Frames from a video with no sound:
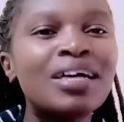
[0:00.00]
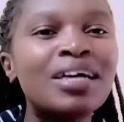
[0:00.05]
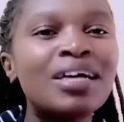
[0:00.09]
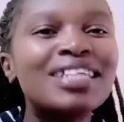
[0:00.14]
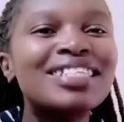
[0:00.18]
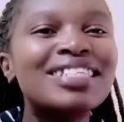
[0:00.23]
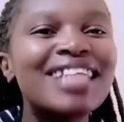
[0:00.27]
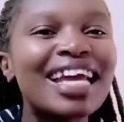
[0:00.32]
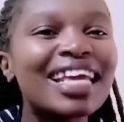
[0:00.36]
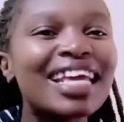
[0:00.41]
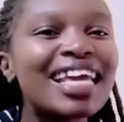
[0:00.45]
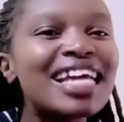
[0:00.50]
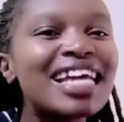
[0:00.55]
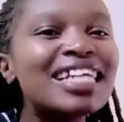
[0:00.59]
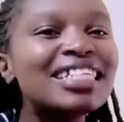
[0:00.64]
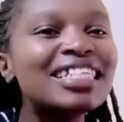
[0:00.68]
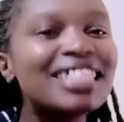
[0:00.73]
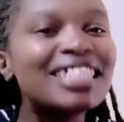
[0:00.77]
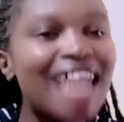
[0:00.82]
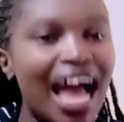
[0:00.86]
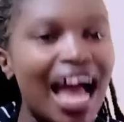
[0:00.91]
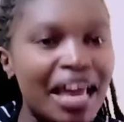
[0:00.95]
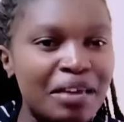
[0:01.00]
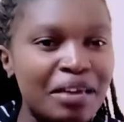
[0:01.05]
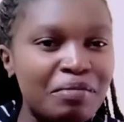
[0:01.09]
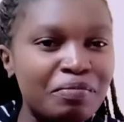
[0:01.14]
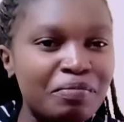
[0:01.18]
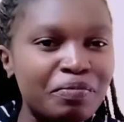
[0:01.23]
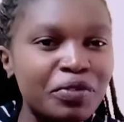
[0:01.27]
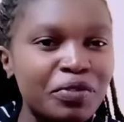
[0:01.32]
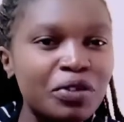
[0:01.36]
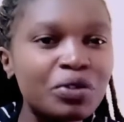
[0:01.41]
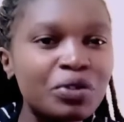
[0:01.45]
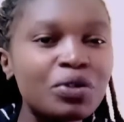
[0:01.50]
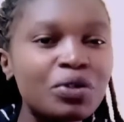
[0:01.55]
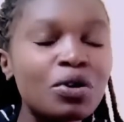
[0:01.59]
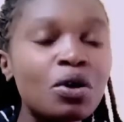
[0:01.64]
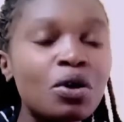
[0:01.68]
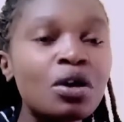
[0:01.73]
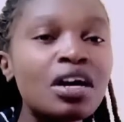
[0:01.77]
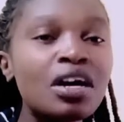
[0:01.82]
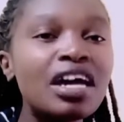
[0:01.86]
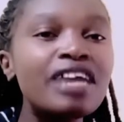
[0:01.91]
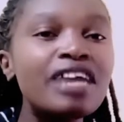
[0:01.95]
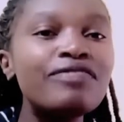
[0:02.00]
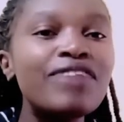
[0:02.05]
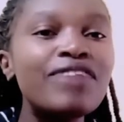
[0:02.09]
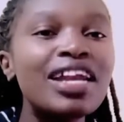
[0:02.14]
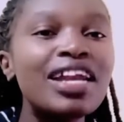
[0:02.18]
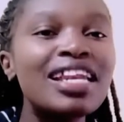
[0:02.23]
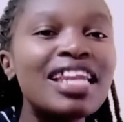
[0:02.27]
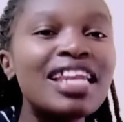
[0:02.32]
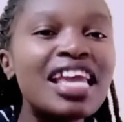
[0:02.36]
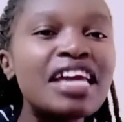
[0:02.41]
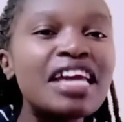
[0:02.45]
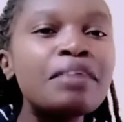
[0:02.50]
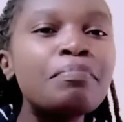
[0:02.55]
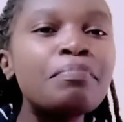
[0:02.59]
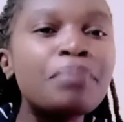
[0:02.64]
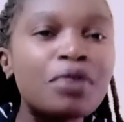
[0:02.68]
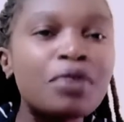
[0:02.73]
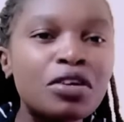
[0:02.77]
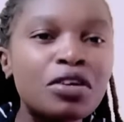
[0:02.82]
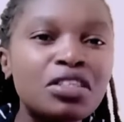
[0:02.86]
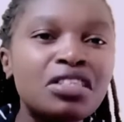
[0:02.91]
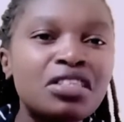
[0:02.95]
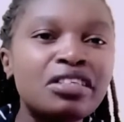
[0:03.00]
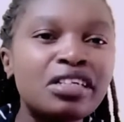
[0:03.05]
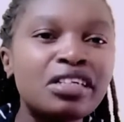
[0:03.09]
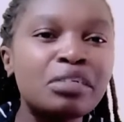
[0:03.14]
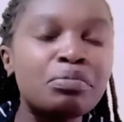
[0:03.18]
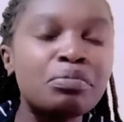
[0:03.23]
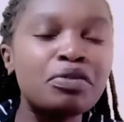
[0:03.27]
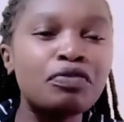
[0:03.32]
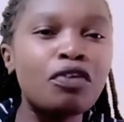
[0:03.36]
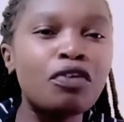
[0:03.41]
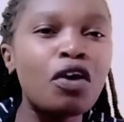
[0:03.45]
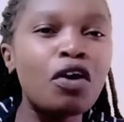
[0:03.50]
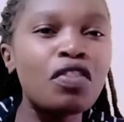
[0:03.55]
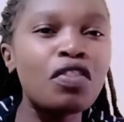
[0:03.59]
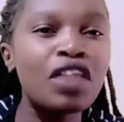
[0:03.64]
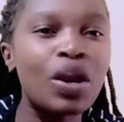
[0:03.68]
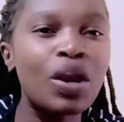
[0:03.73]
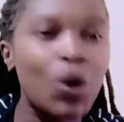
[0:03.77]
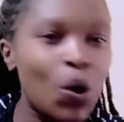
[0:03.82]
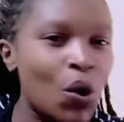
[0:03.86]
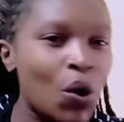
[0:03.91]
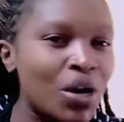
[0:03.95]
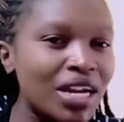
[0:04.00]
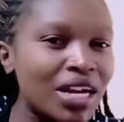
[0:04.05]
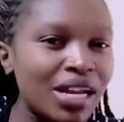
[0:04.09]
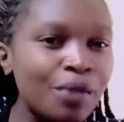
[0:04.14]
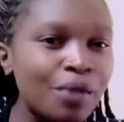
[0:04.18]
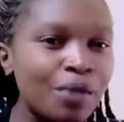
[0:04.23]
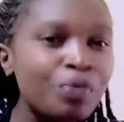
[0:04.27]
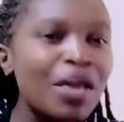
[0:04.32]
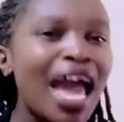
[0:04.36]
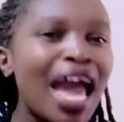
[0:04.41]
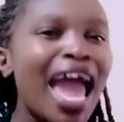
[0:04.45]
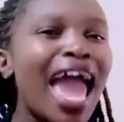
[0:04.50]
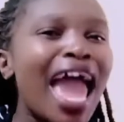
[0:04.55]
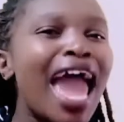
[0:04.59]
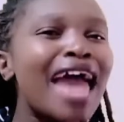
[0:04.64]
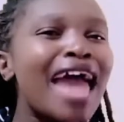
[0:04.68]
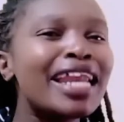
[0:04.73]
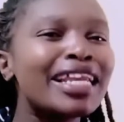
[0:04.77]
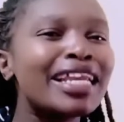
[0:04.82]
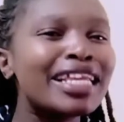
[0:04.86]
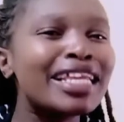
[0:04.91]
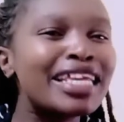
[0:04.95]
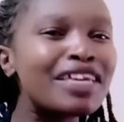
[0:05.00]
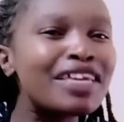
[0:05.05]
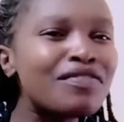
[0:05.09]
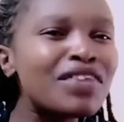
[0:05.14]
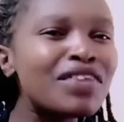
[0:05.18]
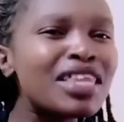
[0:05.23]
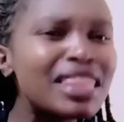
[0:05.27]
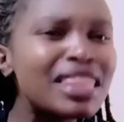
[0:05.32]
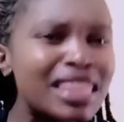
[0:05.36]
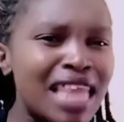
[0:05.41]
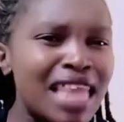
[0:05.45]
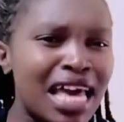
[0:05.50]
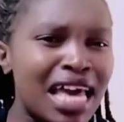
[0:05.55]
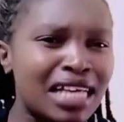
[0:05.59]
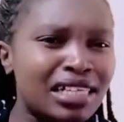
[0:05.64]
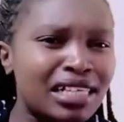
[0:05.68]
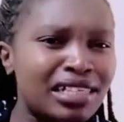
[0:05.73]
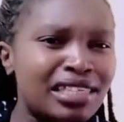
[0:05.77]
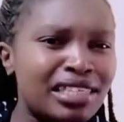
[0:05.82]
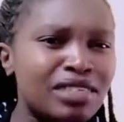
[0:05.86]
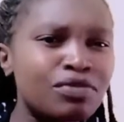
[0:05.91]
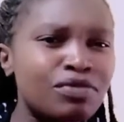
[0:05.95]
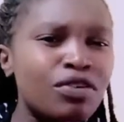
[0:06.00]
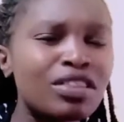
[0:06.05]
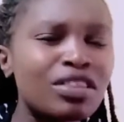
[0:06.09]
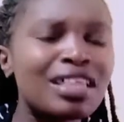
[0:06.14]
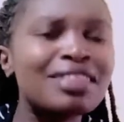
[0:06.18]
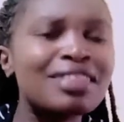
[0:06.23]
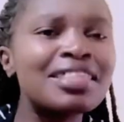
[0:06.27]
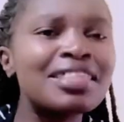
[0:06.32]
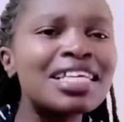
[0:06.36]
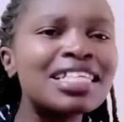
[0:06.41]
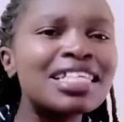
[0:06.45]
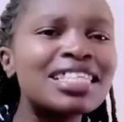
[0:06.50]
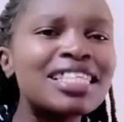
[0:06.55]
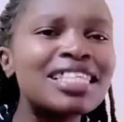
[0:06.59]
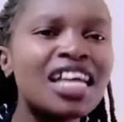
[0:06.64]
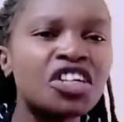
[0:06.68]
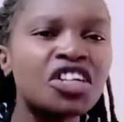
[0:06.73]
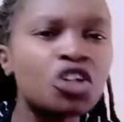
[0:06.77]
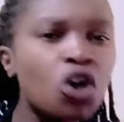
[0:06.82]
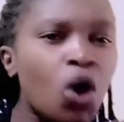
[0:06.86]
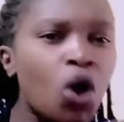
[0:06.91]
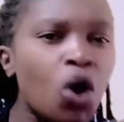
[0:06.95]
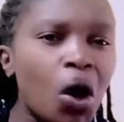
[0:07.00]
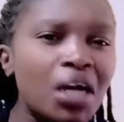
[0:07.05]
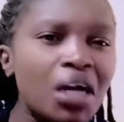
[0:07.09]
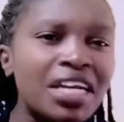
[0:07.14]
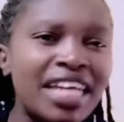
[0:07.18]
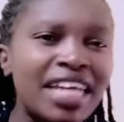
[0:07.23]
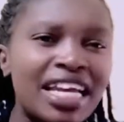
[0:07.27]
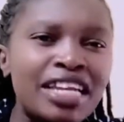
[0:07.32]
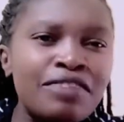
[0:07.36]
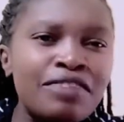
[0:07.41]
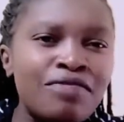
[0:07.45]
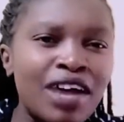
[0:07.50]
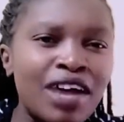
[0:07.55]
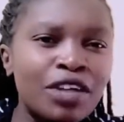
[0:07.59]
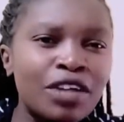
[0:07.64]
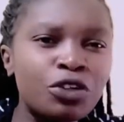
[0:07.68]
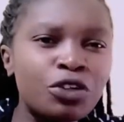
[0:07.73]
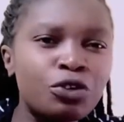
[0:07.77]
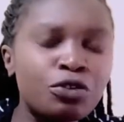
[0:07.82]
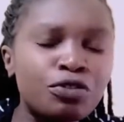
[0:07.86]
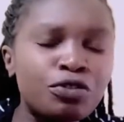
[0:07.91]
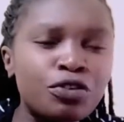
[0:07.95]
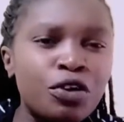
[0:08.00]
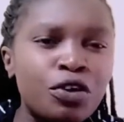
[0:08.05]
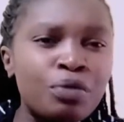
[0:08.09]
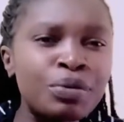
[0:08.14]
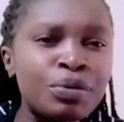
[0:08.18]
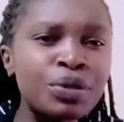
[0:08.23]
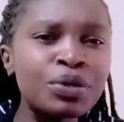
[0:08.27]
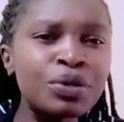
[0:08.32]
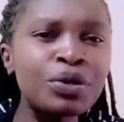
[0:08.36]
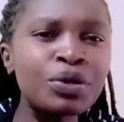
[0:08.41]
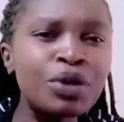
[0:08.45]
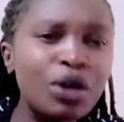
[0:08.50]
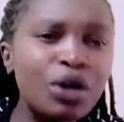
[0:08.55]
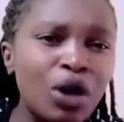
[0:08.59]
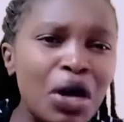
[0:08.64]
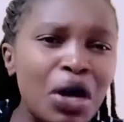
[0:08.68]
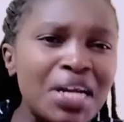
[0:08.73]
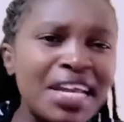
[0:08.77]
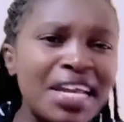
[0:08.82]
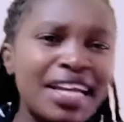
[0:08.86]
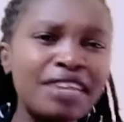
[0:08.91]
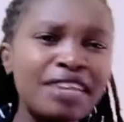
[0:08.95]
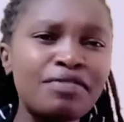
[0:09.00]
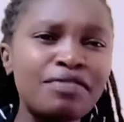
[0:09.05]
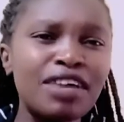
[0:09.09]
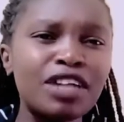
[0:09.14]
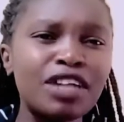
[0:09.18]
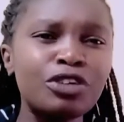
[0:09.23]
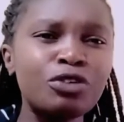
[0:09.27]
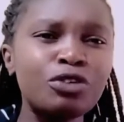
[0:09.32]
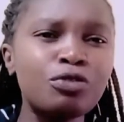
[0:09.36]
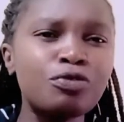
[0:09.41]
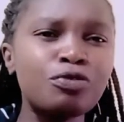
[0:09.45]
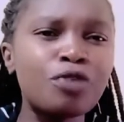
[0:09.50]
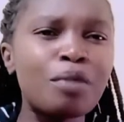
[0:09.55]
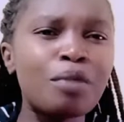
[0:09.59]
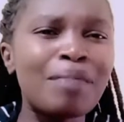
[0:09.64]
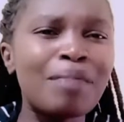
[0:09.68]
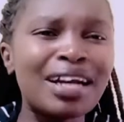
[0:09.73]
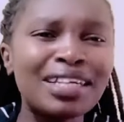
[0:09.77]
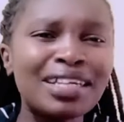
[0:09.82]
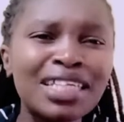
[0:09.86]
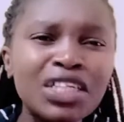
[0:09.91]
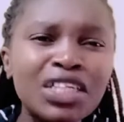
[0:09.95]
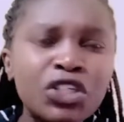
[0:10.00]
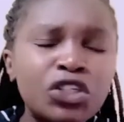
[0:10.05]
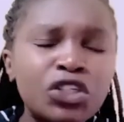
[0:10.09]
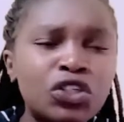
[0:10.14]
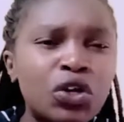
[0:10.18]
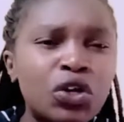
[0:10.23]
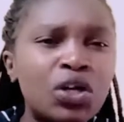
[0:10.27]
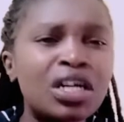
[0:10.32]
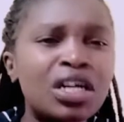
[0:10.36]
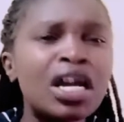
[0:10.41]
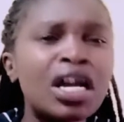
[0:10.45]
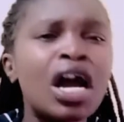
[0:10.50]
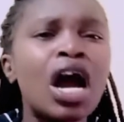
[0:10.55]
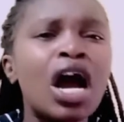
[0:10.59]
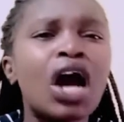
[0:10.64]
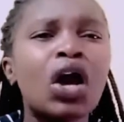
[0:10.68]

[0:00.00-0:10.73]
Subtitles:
taking time, even laying prostrate before the Lord and giving thanks for the things that God delivered you from. God delivered you from addiction.